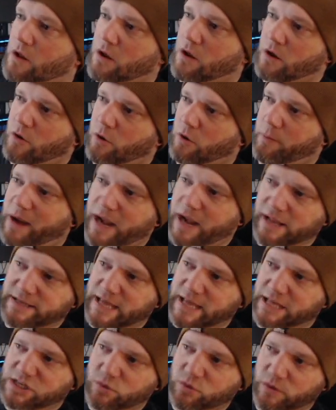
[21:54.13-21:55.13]
For paying
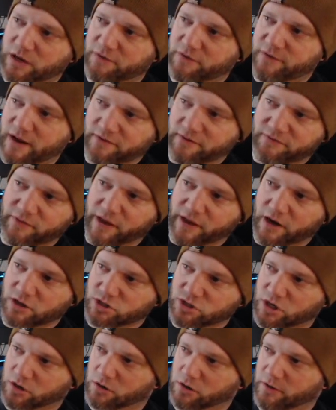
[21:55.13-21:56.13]
attention, we need to find Flare
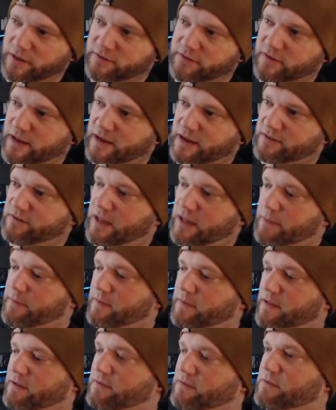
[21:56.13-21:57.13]
Jungle. That's the next step in this.